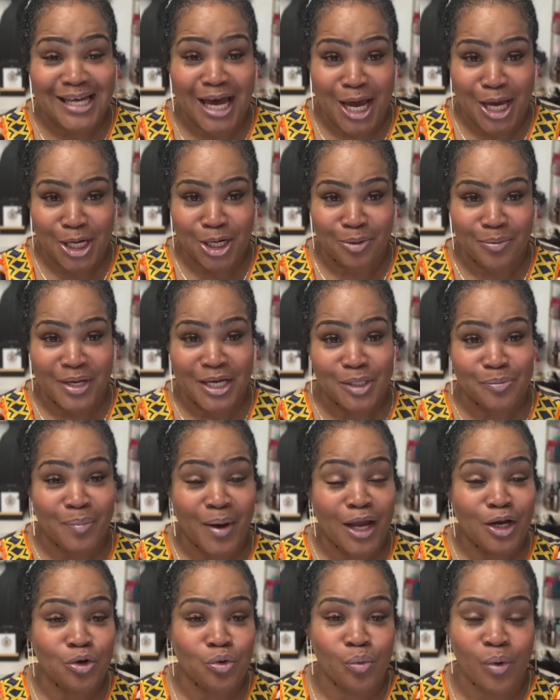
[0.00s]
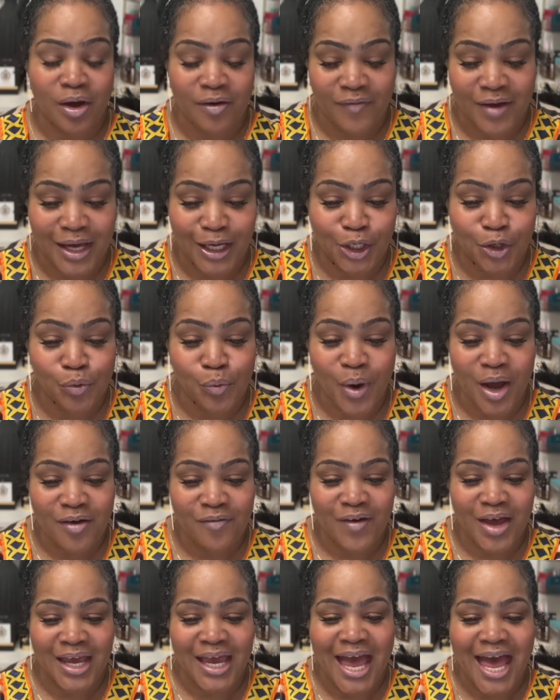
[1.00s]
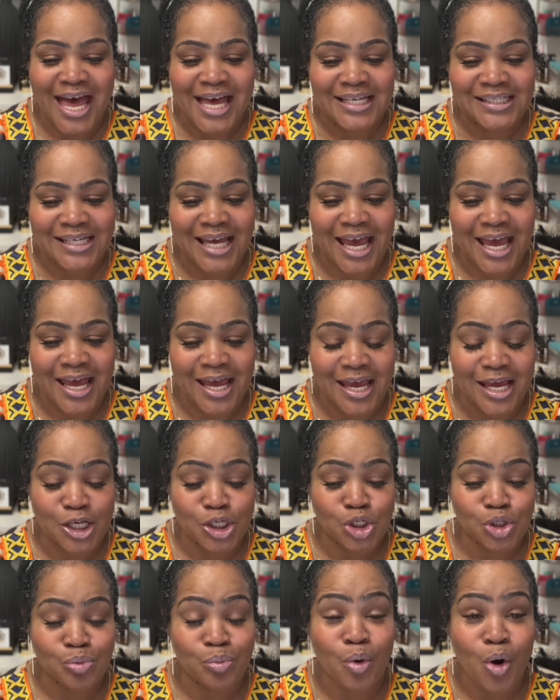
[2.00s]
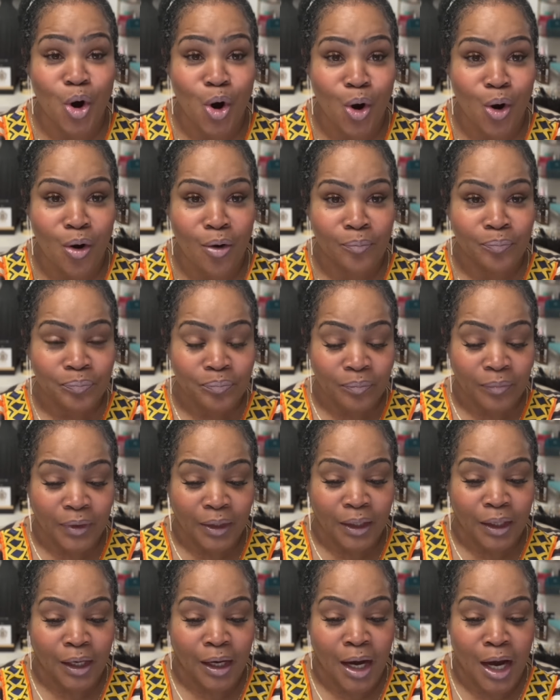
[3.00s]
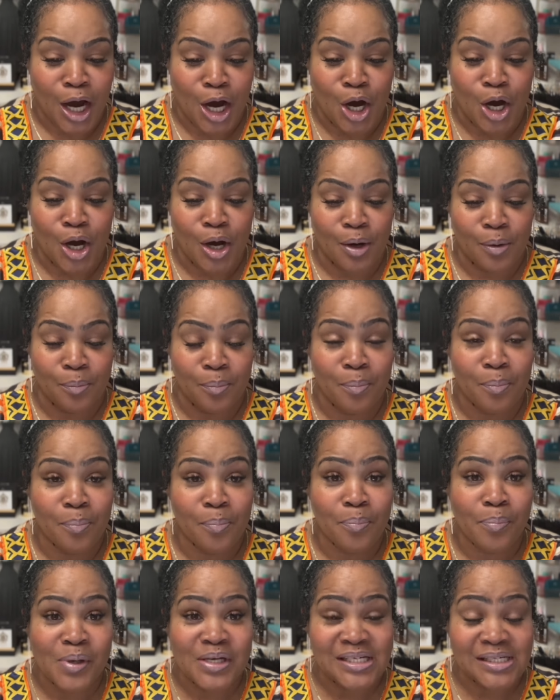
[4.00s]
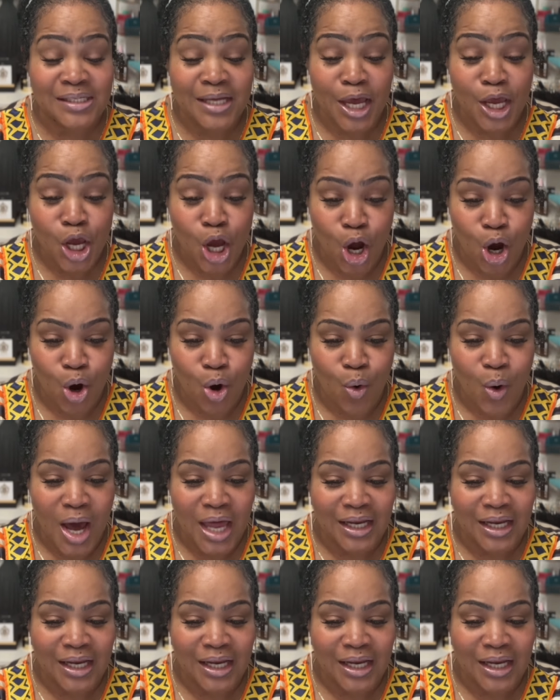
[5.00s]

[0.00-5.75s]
item is by Loewe. Loewe has a small Paseo